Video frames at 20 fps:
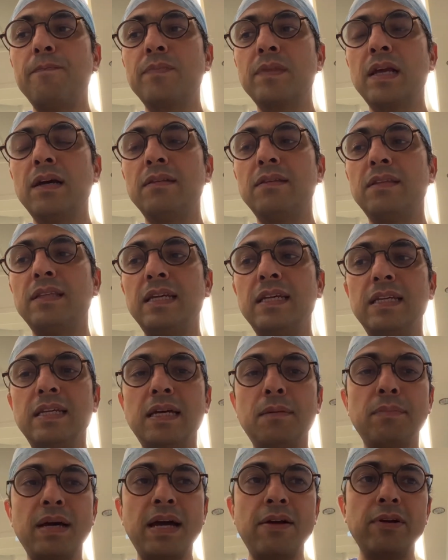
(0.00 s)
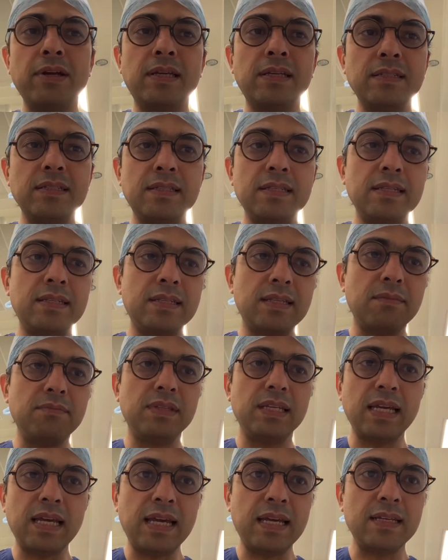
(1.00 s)
The American system,
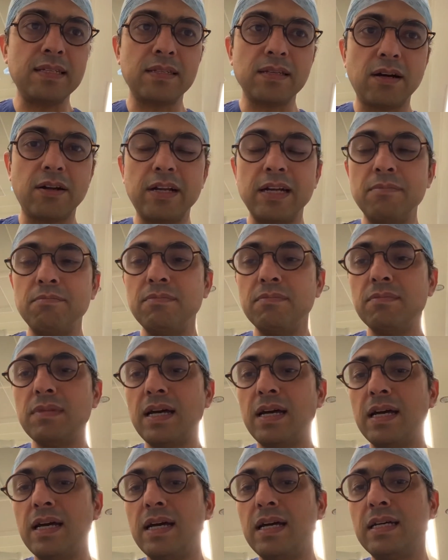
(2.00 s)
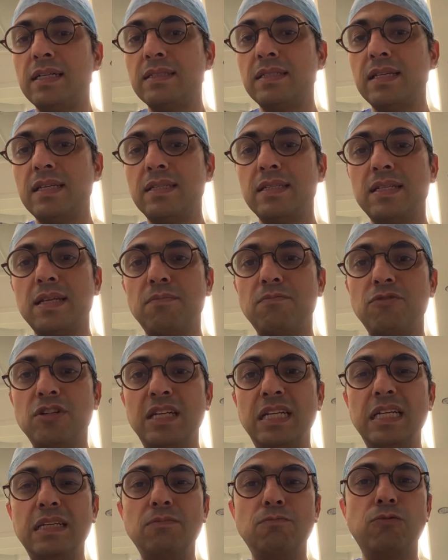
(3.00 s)
the ASRM system,
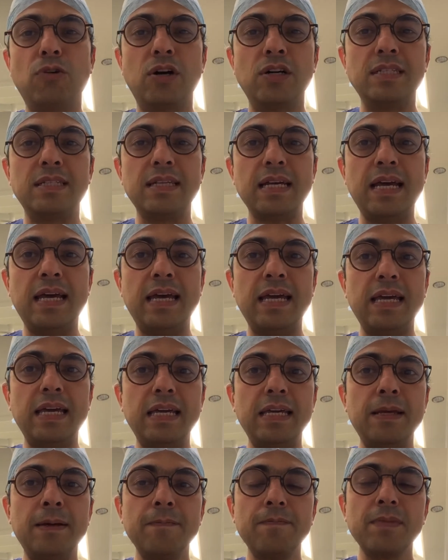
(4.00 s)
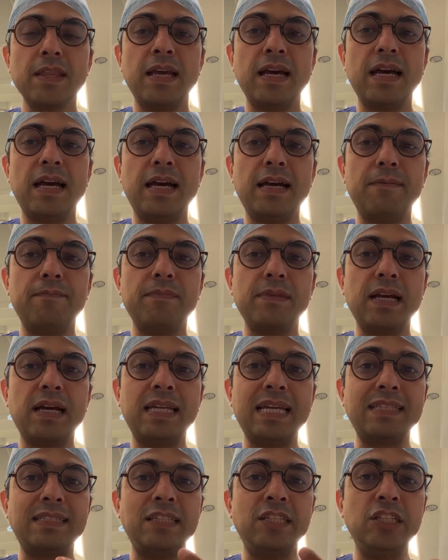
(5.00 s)
really was an
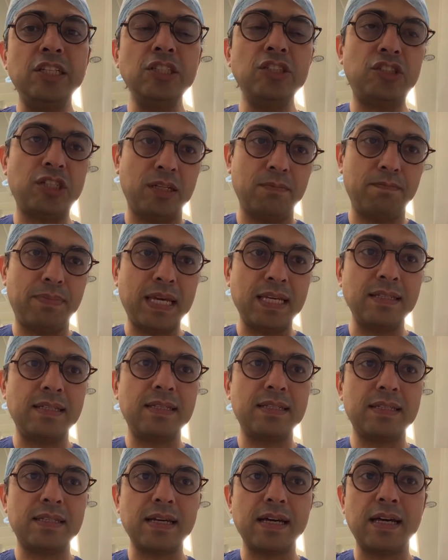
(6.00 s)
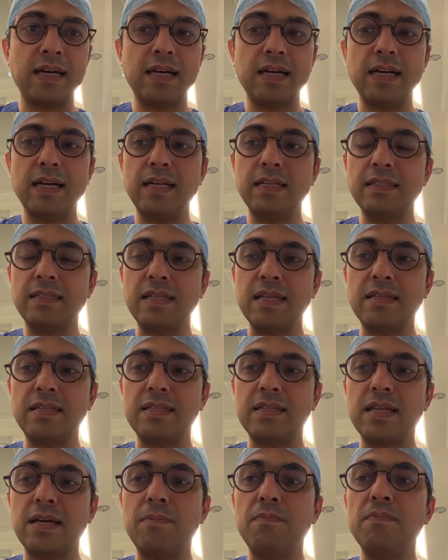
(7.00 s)
adhesion-based
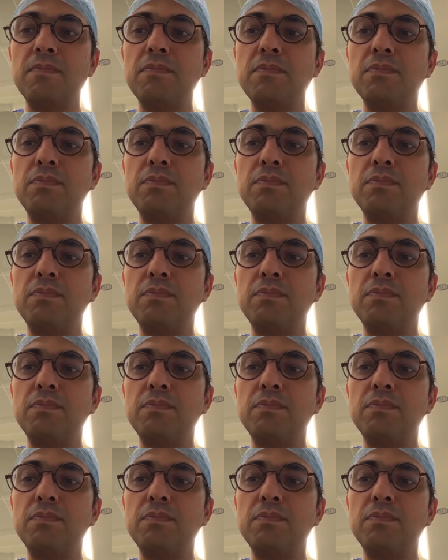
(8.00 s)
system.